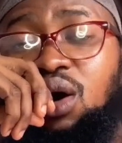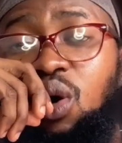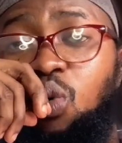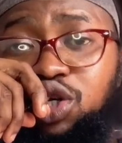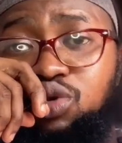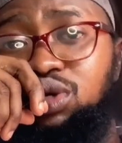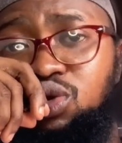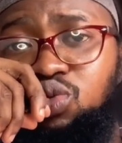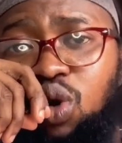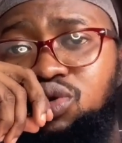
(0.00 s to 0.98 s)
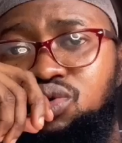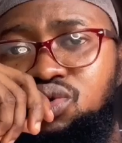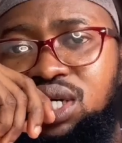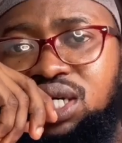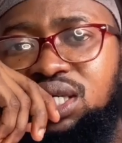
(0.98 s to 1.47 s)
Once you
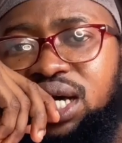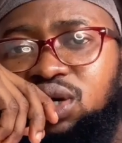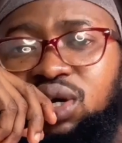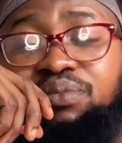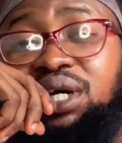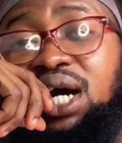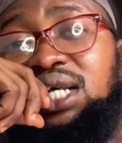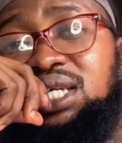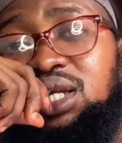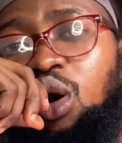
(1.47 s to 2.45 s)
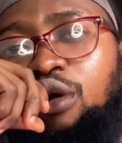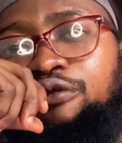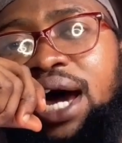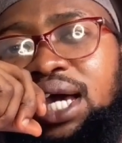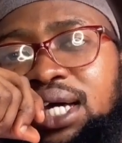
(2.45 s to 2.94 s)
do this, then you can be guaranteed
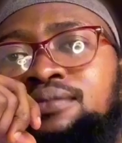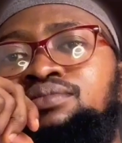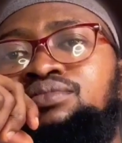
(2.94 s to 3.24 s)
of like